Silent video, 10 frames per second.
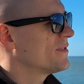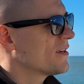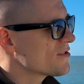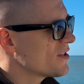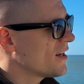
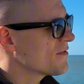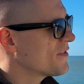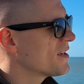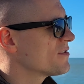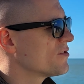There's a lot of
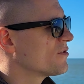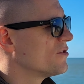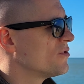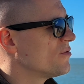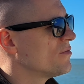things you can
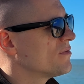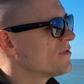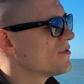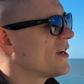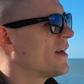do
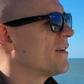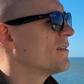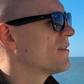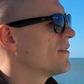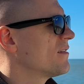today
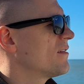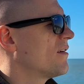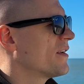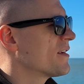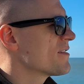
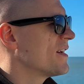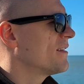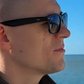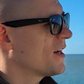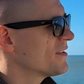on the
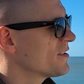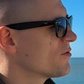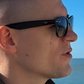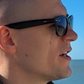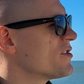internet, from
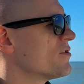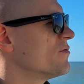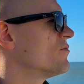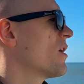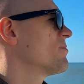content creation
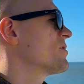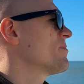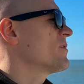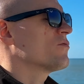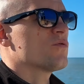to
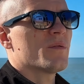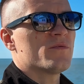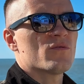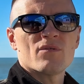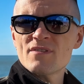dropshipping to
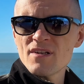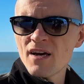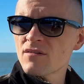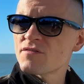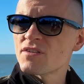crypto. There's a
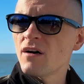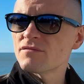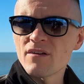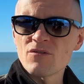lot of stuff.